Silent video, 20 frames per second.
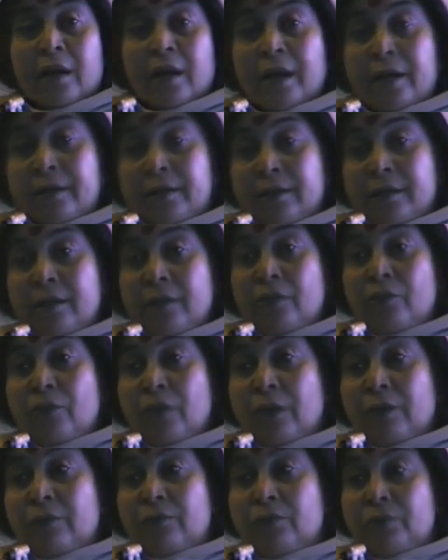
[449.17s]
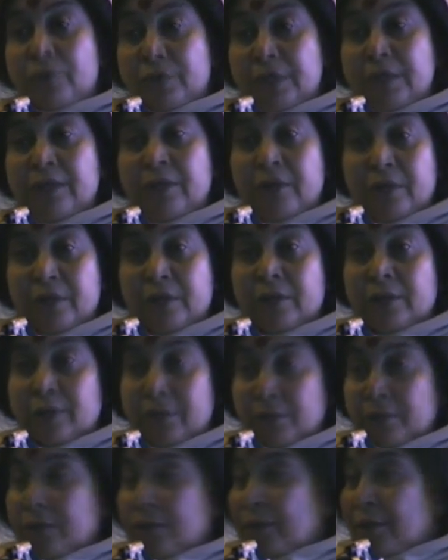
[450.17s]
I think you have to still learn.
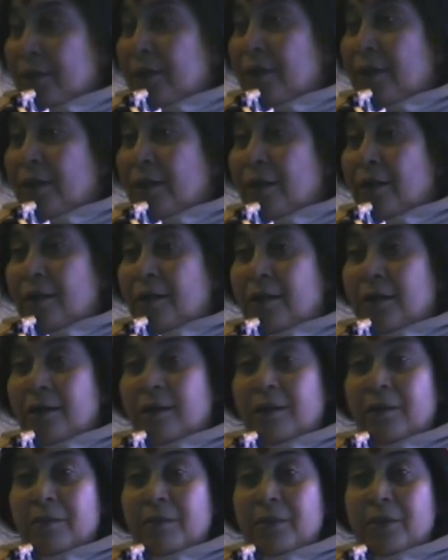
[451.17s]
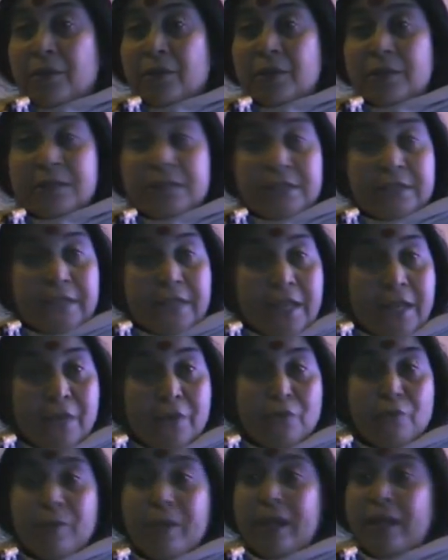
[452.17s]
Because till
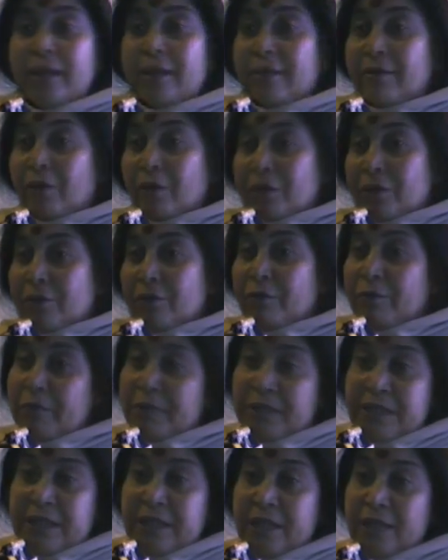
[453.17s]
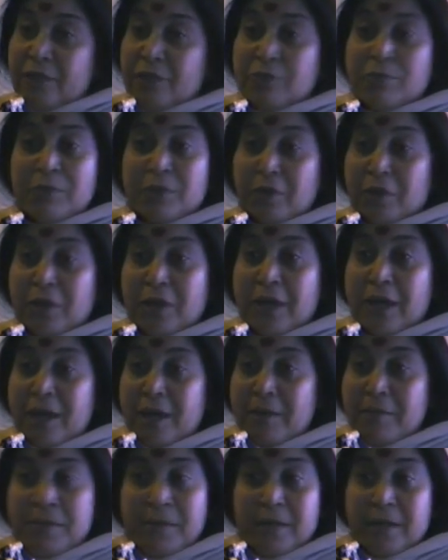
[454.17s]
you make lots of mistakes, you will not
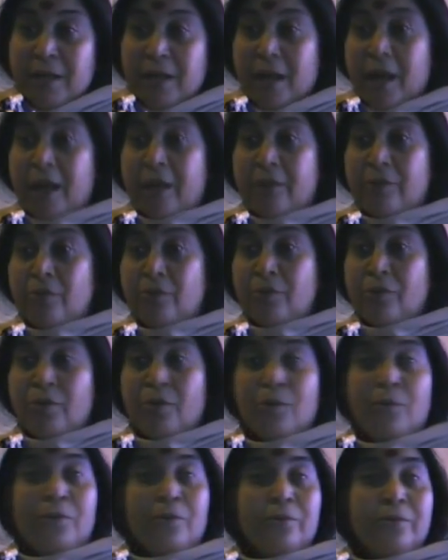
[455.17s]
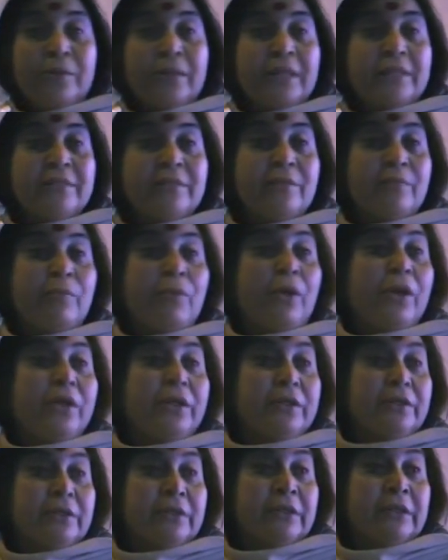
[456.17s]
admit that I don't know. That's the
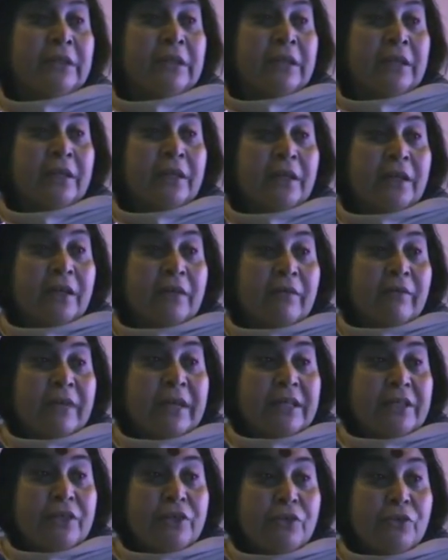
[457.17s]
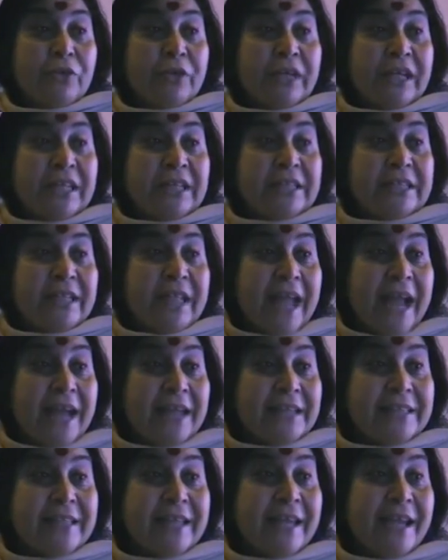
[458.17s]
point. Once you reach
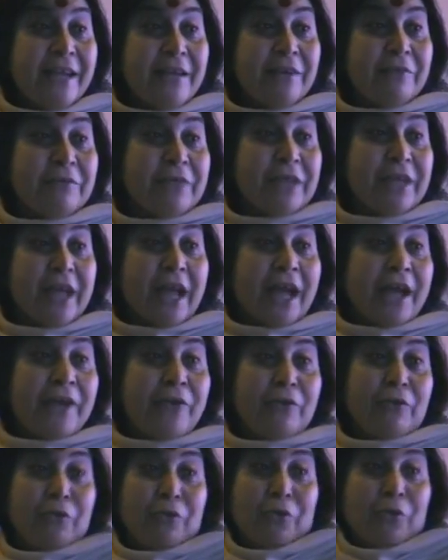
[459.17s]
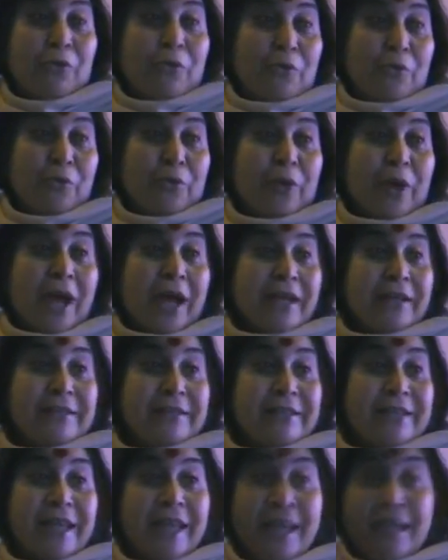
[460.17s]
that state of saying, I don't know, I
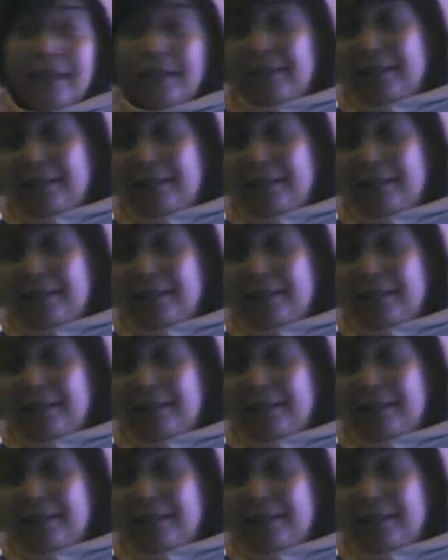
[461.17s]
say